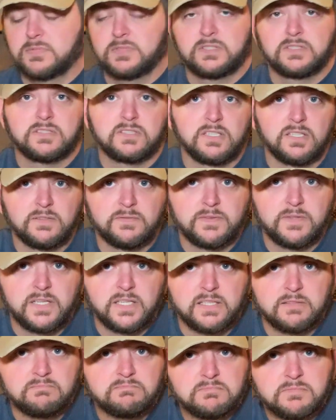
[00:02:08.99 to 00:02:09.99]
stuff
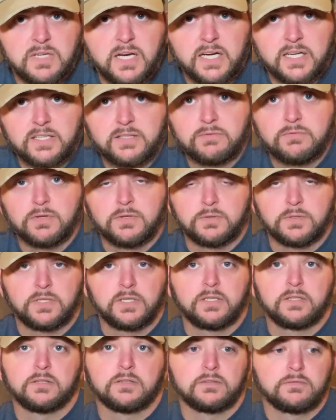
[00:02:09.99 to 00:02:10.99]
that I could throw
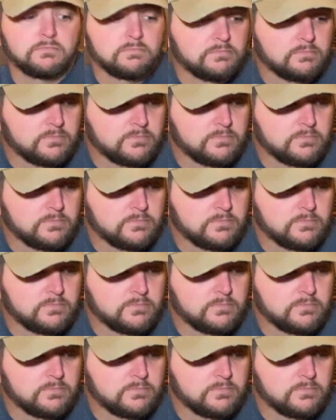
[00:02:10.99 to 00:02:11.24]
together